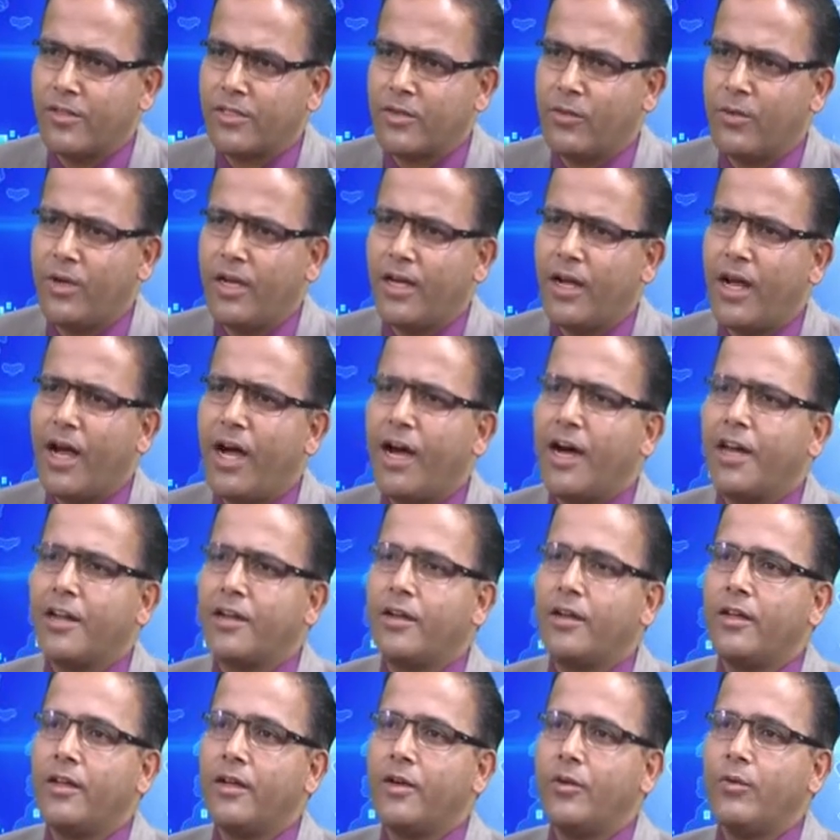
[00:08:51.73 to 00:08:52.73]
Where
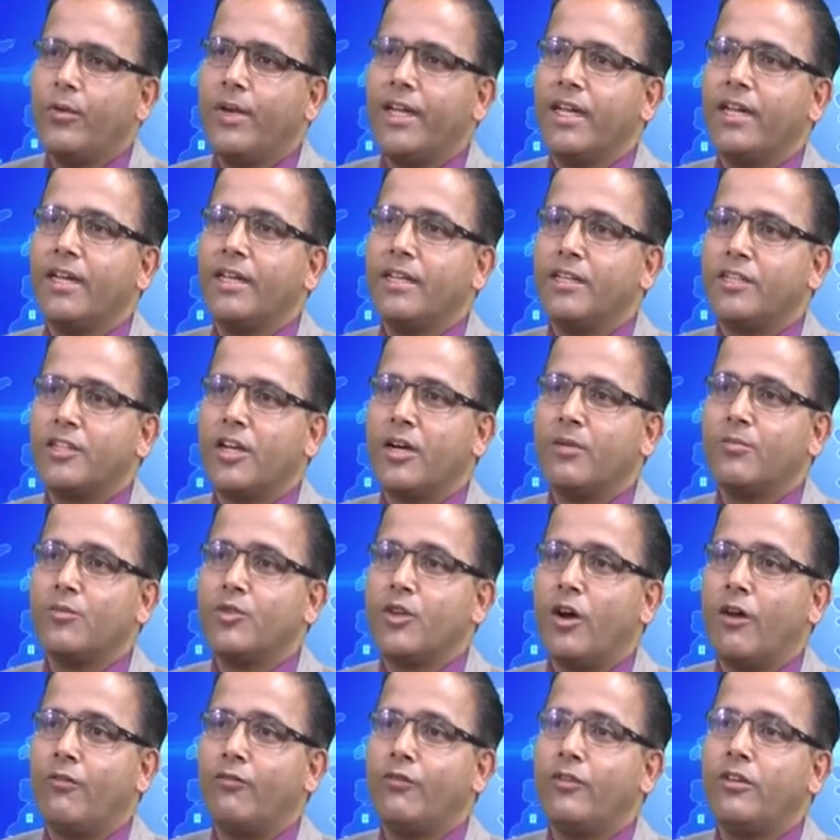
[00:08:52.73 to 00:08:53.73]
are we in terms
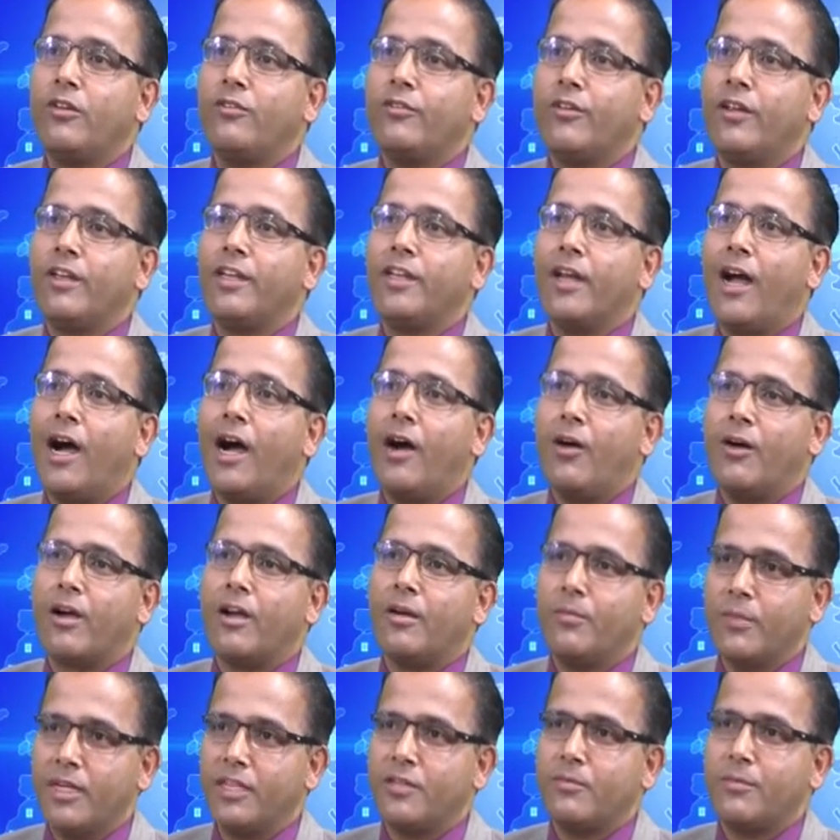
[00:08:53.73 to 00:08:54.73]
of fulfilling our
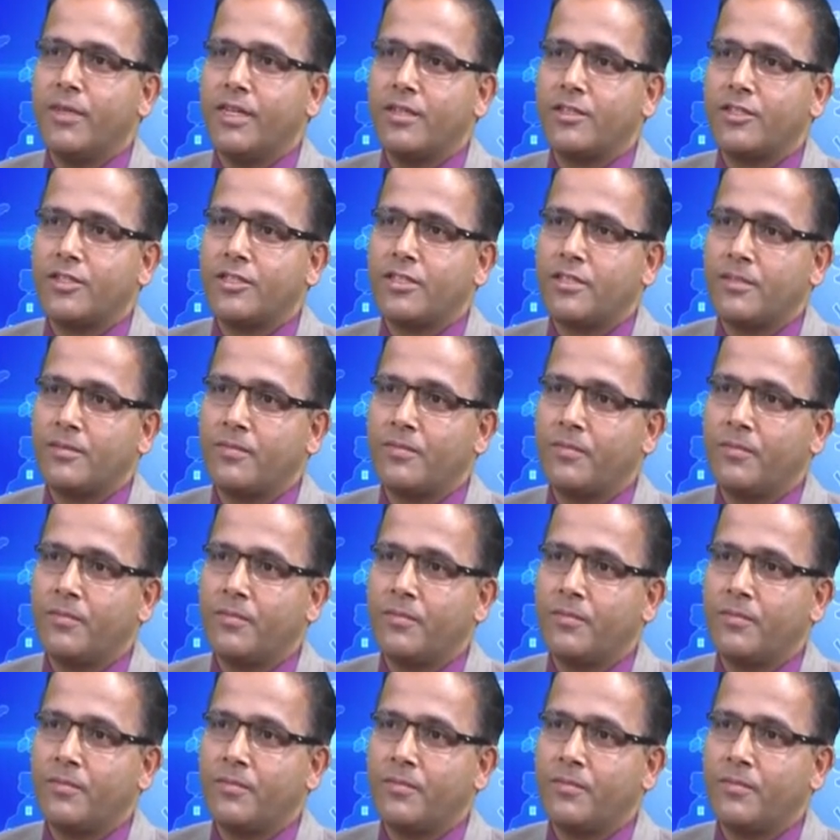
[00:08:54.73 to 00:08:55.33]
commitments?